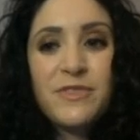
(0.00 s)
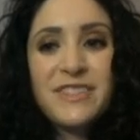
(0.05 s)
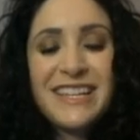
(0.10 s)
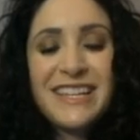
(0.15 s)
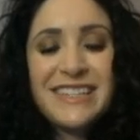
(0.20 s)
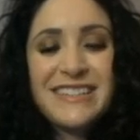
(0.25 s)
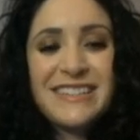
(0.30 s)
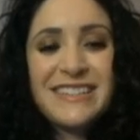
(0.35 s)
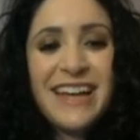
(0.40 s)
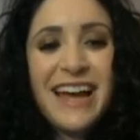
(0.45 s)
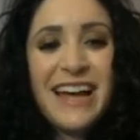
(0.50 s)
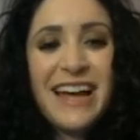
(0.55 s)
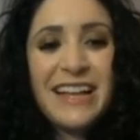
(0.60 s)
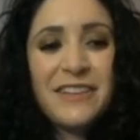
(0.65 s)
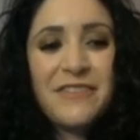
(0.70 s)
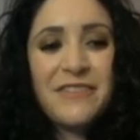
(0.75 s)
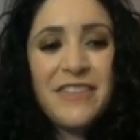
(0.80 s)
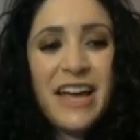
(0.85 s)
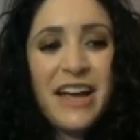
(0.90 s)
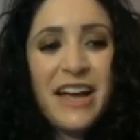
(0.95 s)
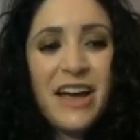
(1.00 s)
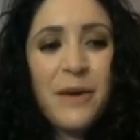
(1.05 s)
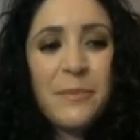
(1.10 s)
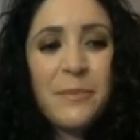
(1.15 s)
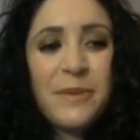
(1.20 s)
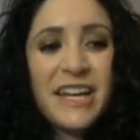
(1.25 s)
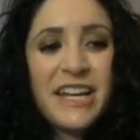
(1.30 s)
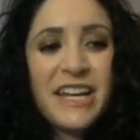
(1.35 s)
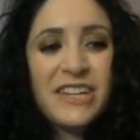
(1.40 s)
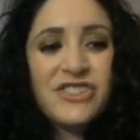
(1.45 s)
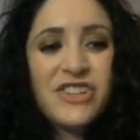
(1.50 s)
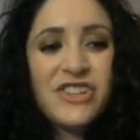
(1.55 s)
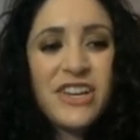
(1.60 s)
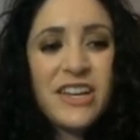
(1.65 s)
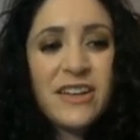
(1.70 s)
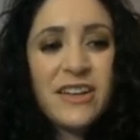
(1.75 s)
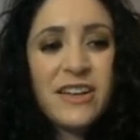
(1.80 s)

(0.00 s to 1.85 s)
and style of that combination.